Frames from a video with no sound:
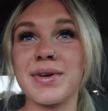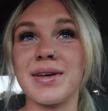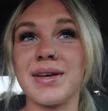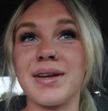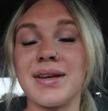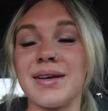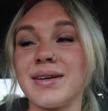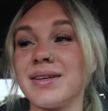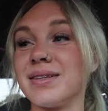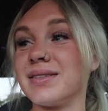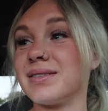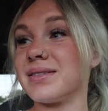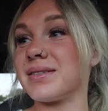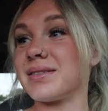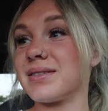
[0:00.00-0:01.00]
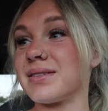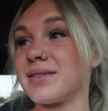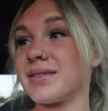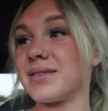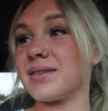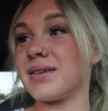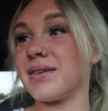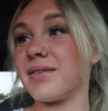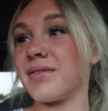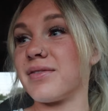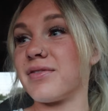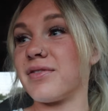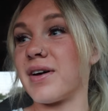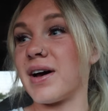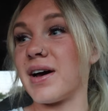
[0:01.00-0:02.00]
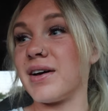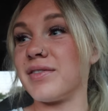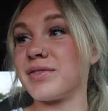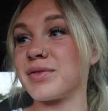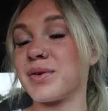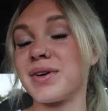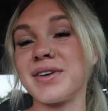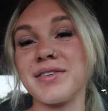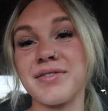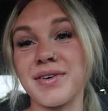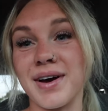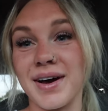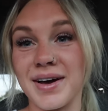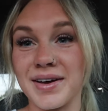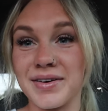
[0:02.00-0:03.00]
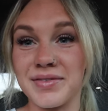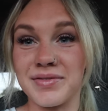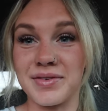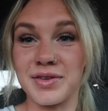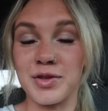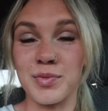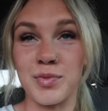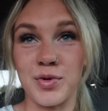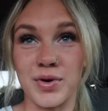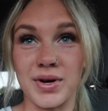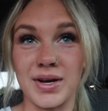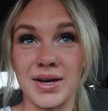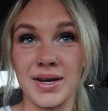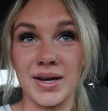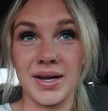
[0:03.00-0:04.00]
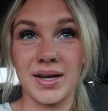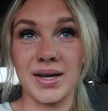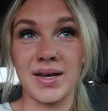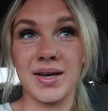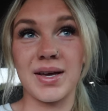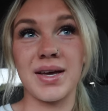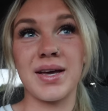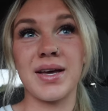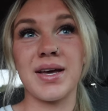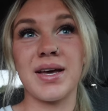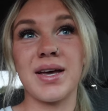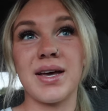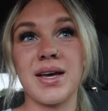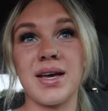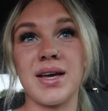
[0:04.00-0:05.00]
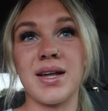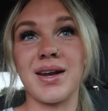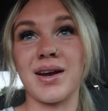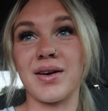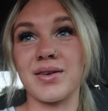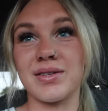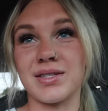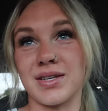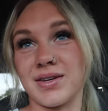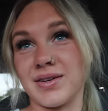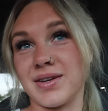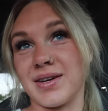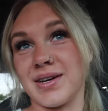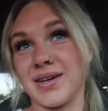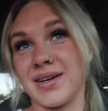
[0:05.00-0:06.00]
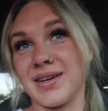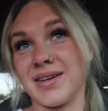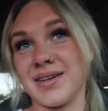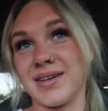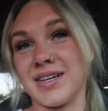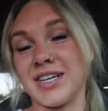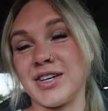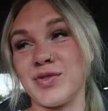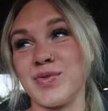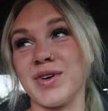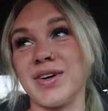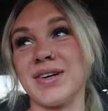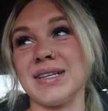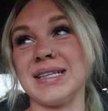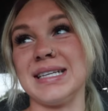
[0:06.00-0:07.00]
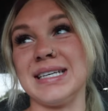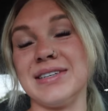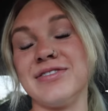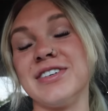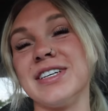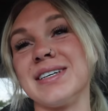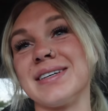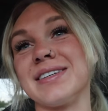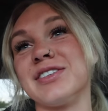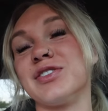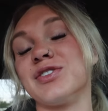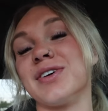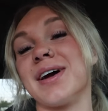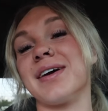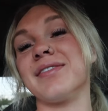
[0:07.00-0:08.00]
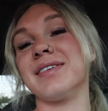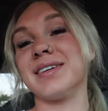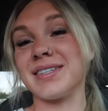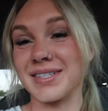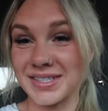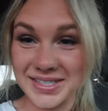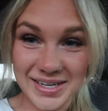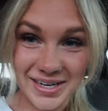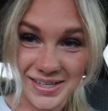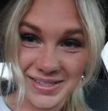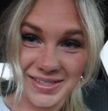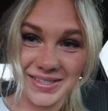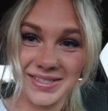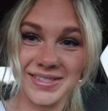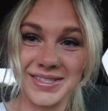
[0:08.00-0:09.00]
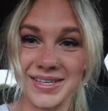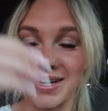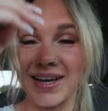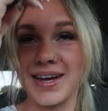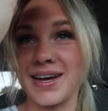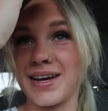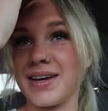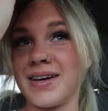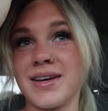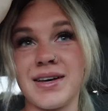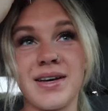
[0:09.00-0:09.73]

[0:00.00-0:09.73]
It is 5:25 in the morning in Arizona, and we are leaving and driving to Texas today.